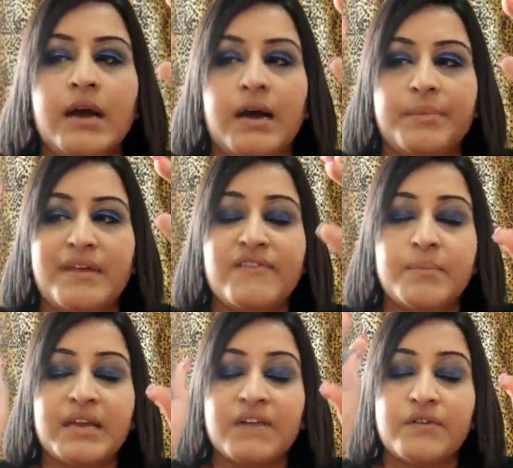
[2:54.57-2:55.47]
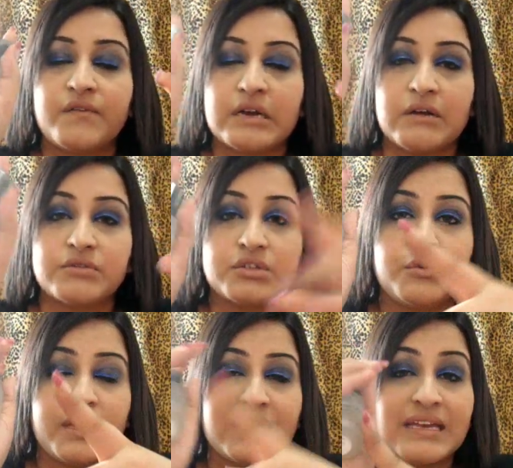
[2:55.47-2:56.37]
um, they have a Makeup Forever counter so
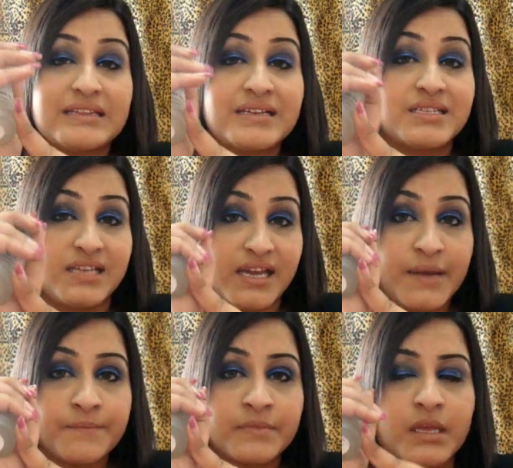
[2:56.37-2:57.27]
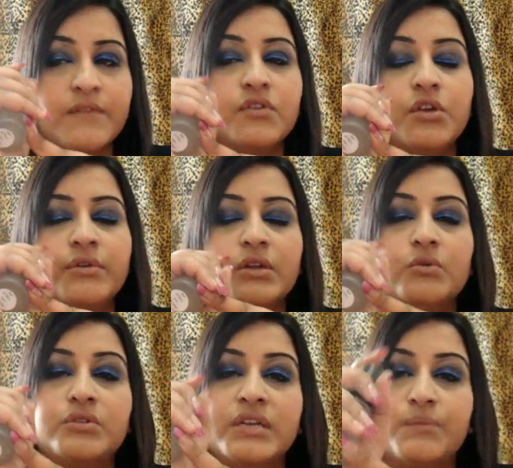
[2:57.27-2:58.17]
you can get this there. If not, you can
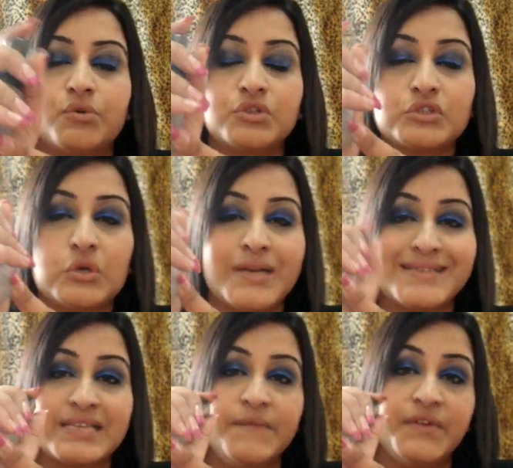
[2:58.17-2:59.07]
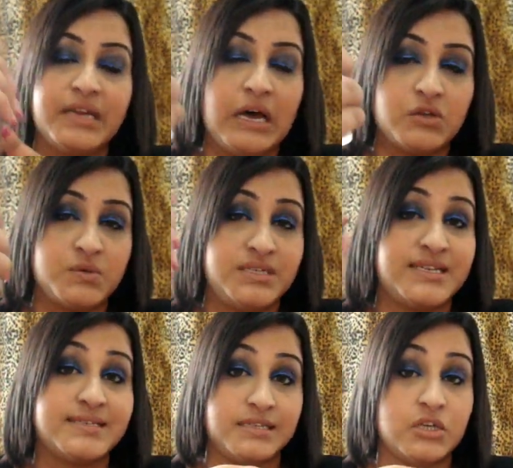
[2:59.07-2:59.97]
go to their pro store at Stamford House which is
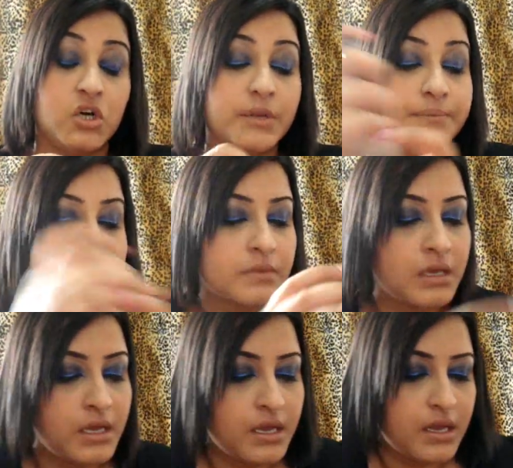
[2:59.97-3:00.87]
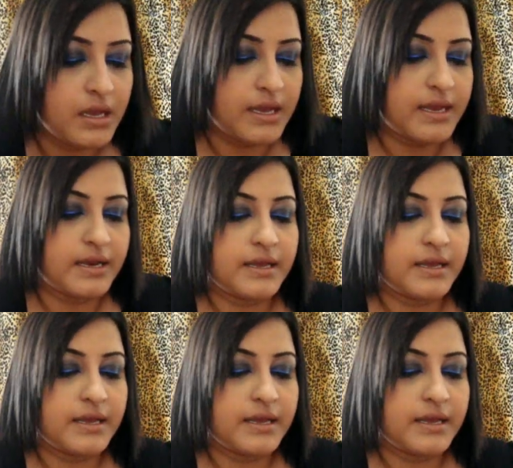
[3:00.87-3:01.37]
at City Hall and